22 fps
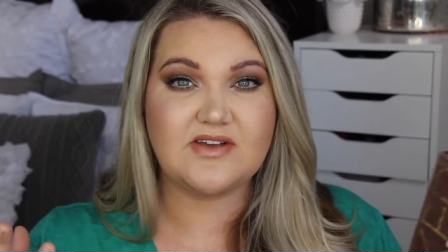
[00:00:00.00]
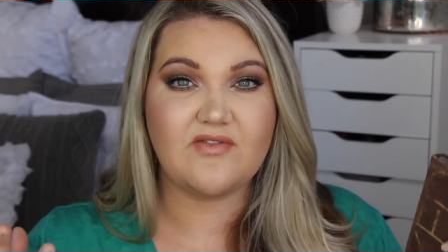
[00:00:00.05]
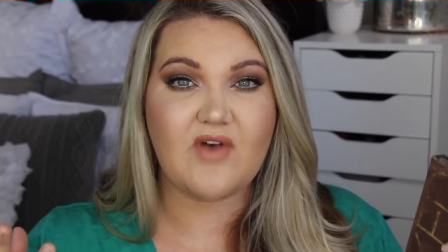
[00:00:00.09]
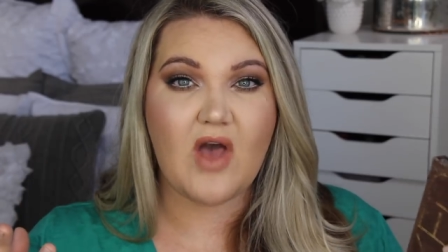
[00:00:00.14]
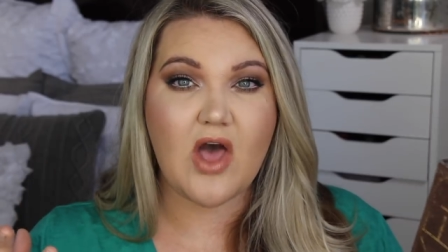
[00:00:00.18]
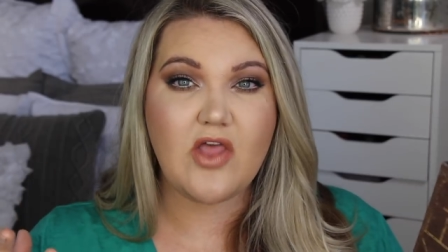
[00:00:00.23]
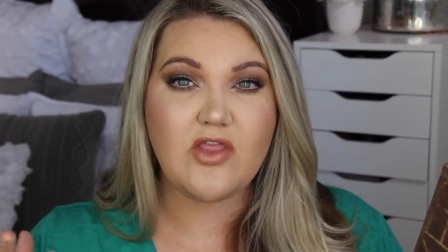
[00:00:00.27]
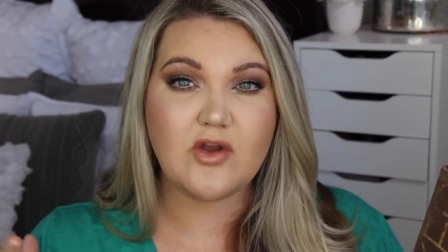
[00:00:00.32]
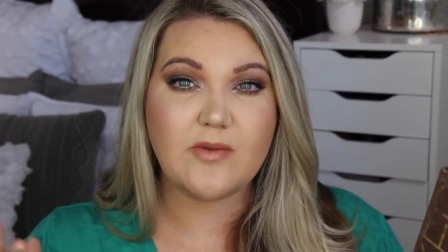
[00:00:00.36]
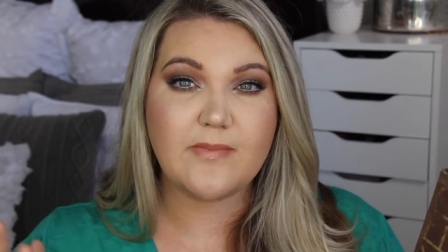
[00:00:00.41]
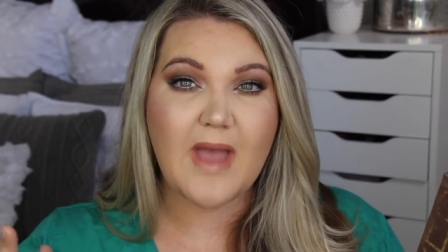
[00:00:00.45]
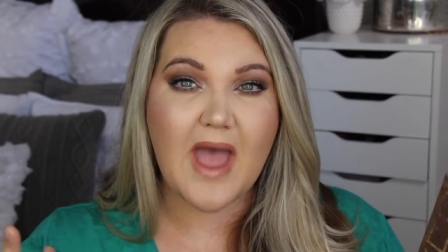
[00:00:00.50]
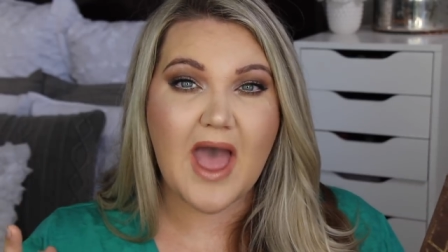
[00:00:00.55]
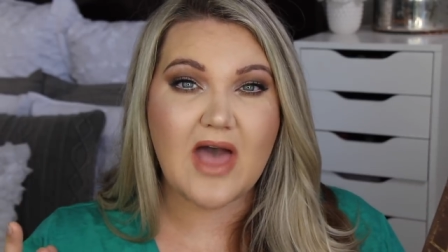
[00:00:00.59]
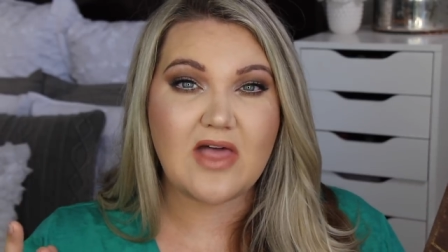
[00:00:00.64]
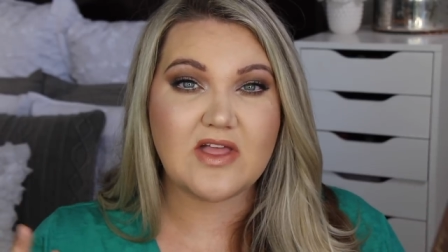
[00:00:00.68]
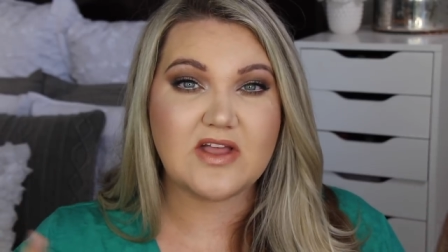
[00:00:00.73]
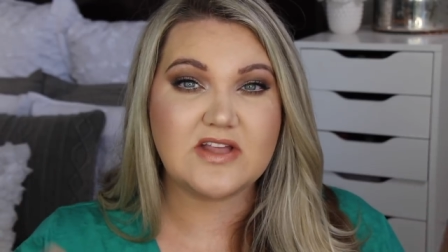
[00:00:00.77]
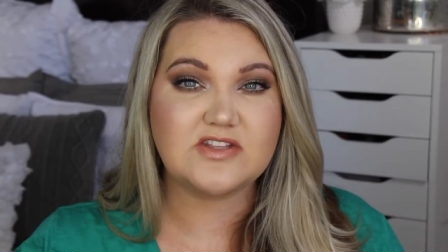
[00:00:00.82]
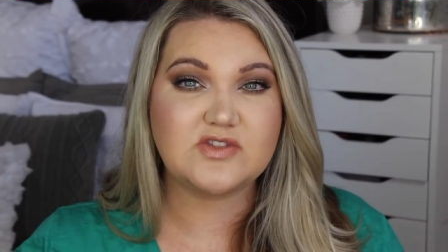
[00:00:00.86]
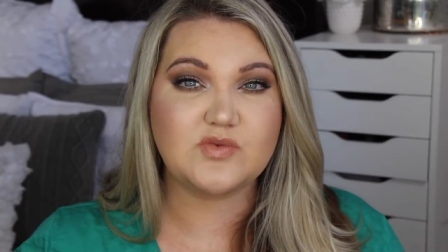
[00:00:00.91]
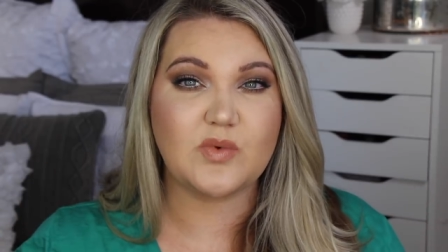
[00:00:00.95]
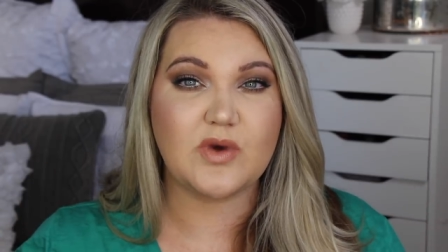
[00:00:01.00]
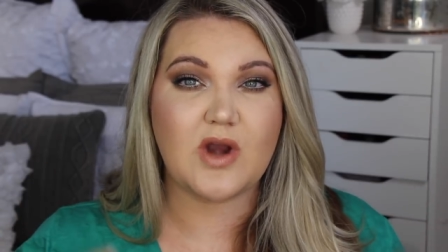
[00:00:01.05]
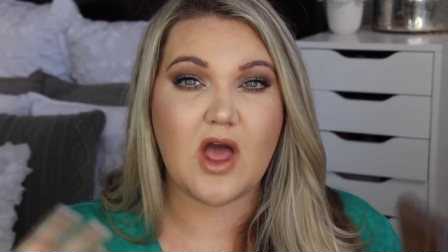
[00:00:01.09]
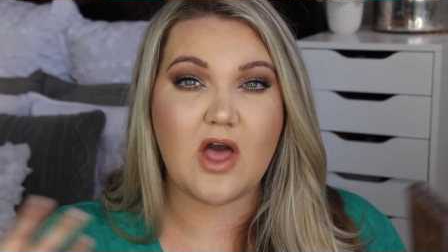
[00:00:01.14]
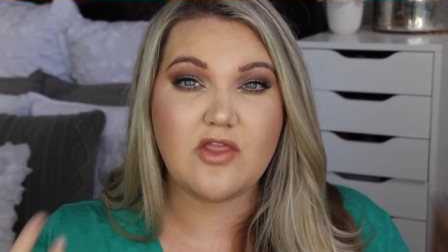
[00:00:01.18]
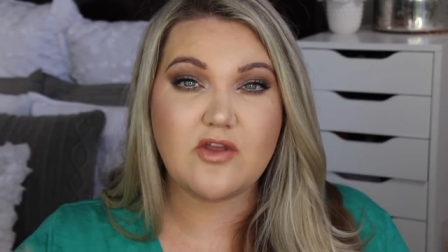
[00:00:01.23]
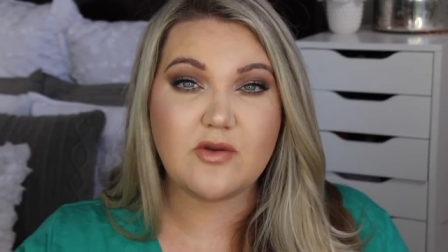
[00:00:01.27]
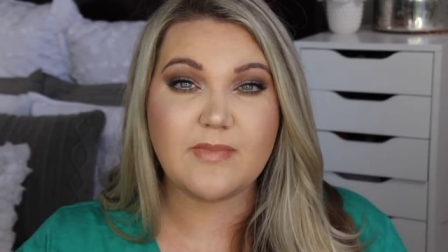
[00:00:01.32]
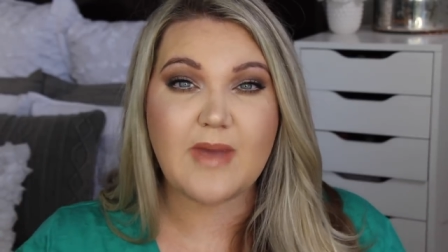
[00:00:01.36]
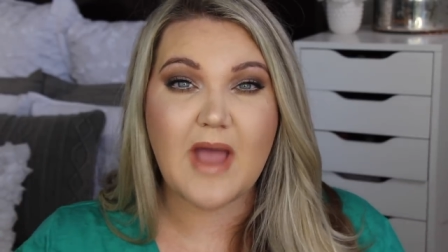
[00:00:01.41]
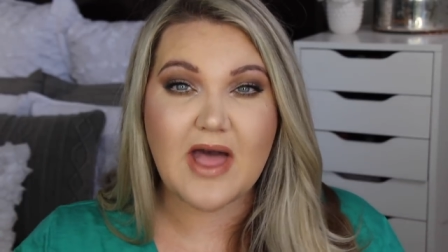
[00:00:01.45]
of other palettes when
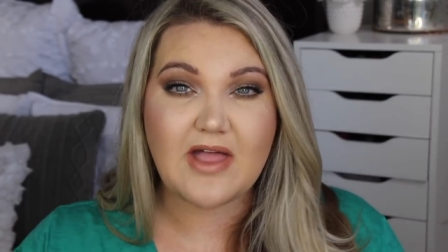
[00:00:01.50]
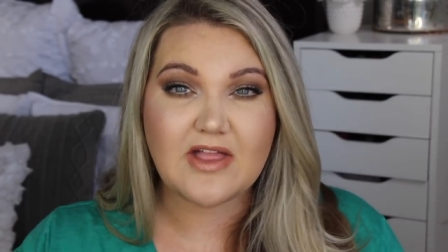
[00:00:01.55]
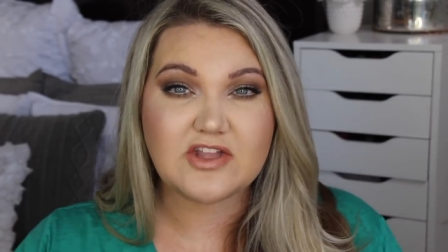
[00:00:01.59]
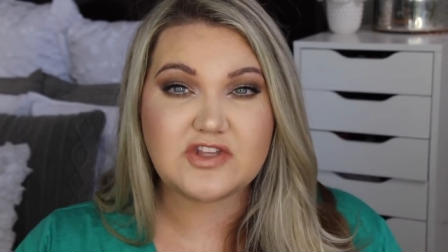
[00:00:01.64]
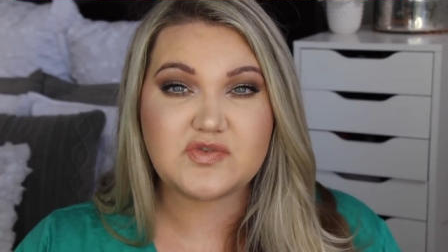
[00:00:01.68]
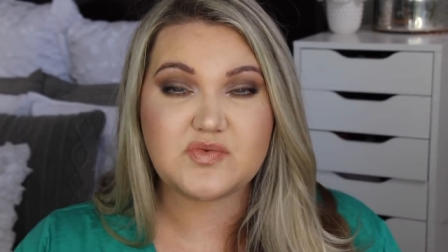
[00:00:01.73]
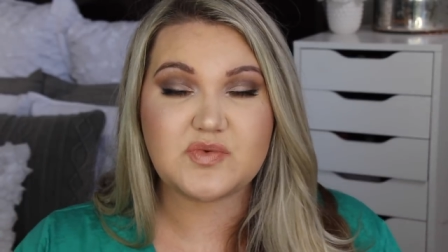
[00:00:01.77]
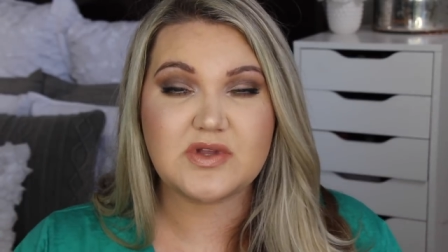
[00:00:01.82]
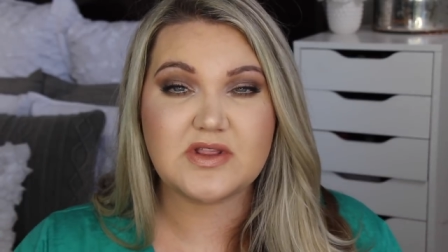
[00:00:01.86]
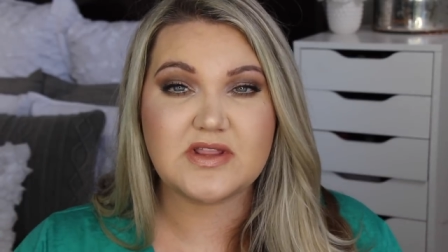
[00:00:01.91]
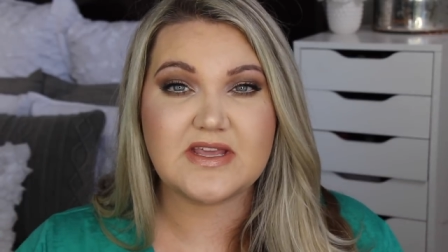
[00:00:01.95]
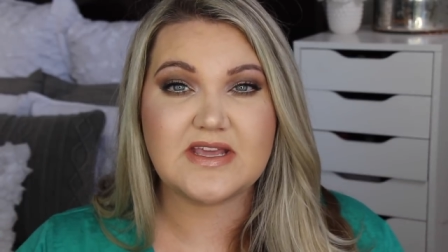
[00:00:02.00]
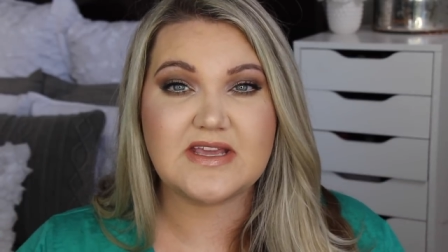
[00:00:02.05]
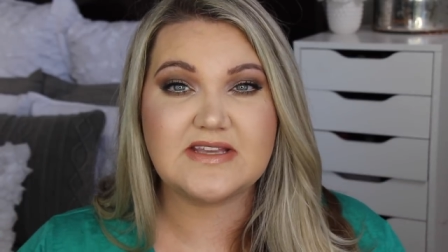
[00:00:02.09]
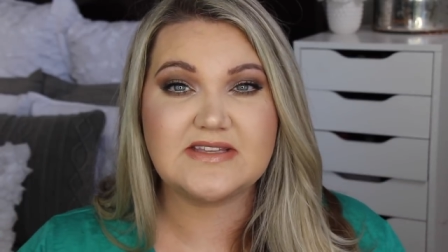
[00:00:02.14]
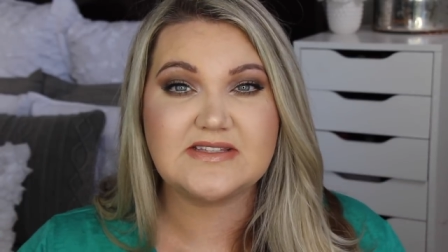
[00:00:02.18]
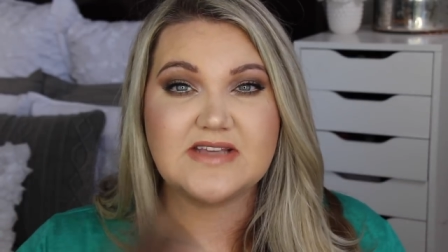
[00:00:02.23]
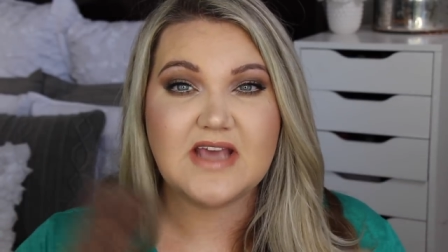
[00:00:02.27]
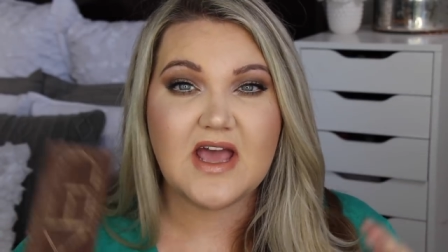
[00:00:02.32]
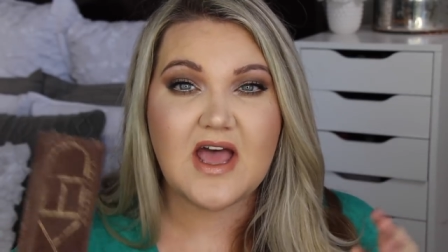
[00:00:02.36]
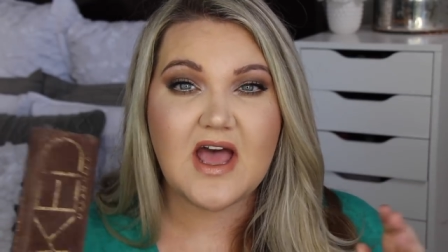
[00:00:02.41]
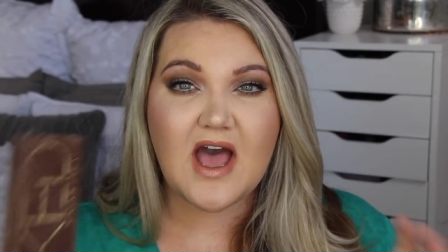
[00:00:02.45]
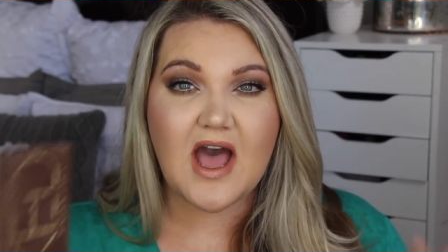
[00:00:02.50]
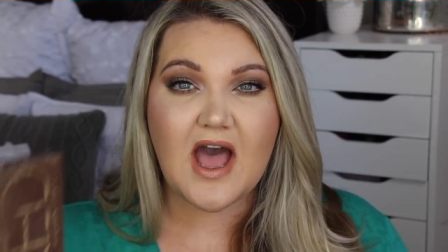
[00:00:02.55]
other palettes release